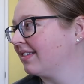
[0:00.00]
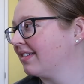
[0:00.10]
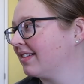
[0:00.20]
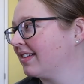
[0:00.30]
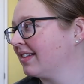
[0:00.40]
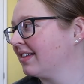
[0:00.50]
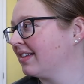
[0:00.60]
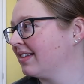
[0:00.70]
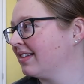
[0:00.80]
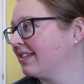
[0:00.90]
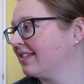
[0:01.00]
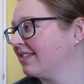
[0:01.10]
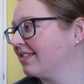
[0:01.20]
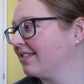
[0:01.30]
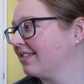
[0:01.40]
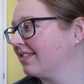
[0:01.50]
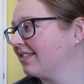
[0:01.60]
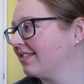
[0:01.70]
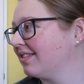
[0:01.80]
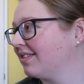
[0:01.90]

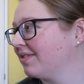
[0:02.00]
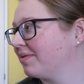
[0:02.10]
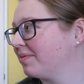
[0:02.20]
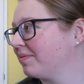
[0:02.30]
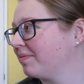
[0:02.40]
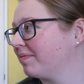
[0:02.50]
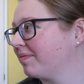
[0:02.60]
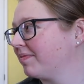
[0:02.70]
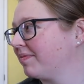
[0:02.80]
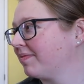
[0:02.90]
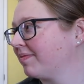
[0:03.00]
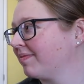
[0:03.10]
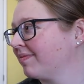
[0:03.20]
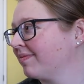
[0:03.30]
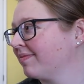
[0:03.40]
(not speaking)